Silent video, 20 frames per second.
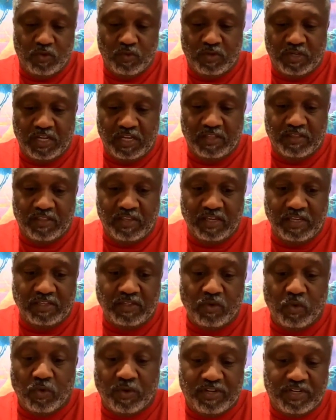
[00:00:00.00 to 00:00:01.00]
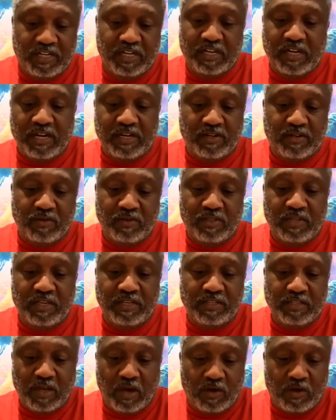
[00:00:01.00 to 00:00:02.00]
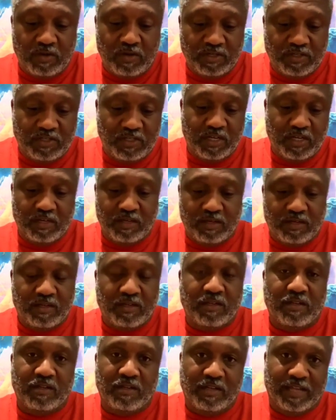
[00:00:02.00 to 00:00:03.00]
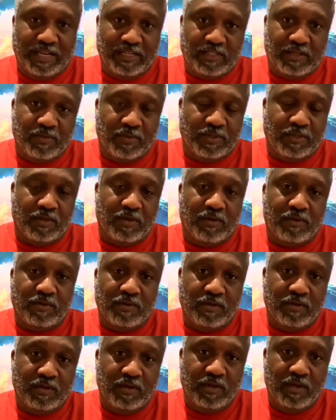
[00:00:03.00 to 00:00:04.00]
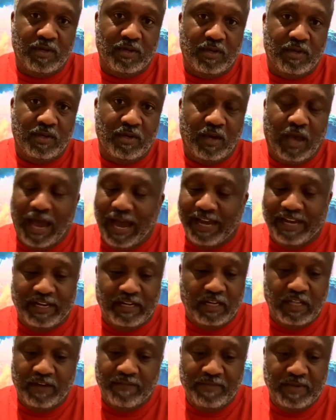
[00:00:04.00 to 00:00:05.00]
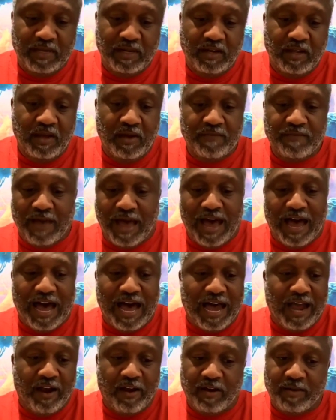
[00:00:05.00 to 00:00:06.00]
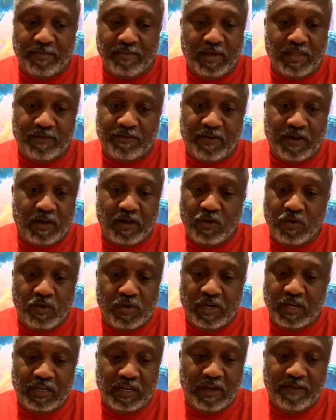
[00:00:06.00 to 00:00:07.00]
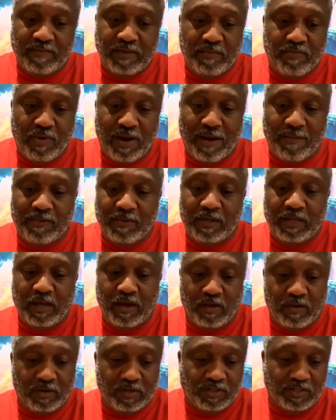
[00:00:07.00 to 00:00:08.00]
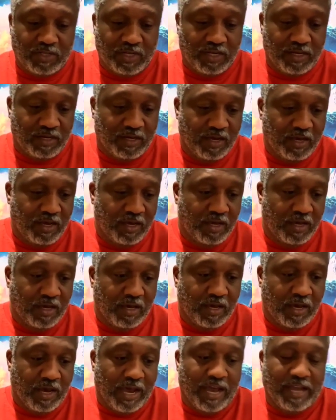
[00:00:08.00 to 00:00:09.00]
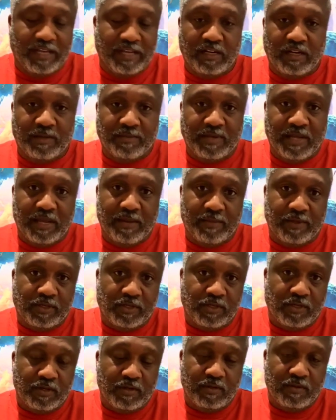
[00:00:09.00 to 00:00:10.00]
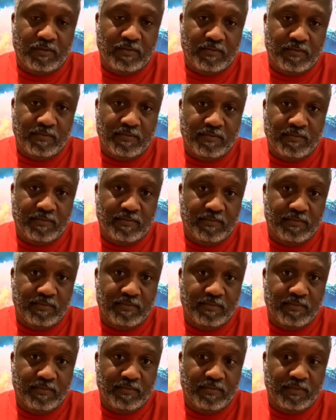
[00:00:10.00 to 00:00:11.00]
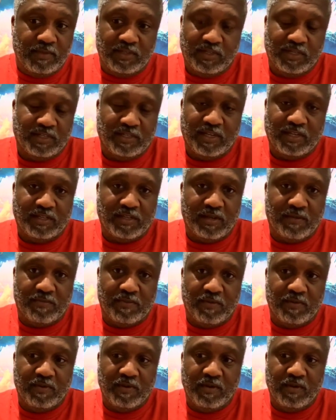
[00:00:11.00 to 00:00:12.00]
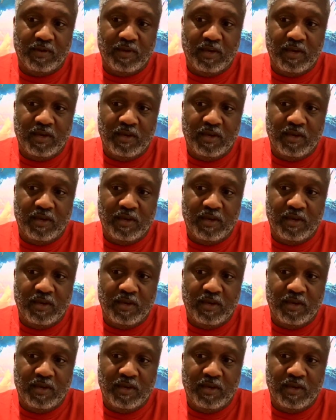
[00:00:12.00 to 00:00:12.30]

You did this or did not do this. Holy shit. That's the result. I didn't love me enough. I hired a motherfucker who couldn't love me properly. Holy shit. I ended up damaged. It's just that simple.